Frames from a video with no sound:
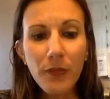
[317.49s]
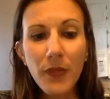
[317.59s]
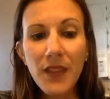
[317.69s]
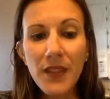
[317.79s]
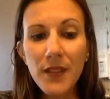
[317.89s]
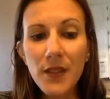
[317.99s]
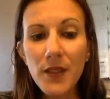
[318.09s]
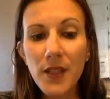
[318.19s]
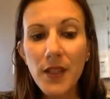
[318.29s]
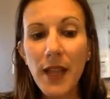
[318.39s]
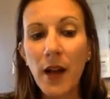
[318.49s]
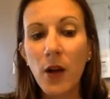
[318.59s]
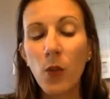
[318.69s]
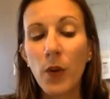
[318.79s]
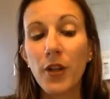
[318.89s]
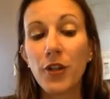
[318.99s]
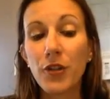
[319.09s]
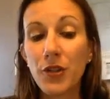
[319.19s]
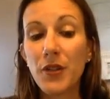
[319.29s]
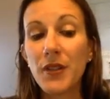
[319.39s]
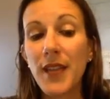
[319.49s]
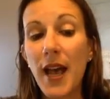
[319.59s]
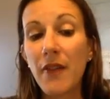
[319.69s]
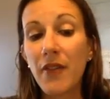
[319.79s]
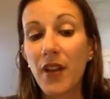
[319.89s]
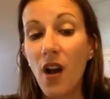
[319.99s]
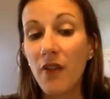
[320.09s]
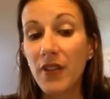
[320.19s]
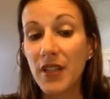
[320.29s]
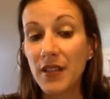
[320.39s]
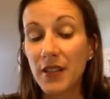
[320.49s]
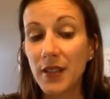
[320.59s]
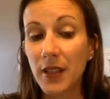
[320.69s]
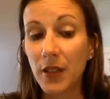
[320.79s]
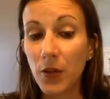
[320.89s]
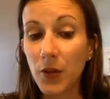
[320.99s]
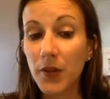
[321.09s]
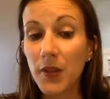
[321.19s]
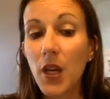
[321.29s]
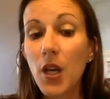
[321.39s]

This is now where your students have the confidence and skills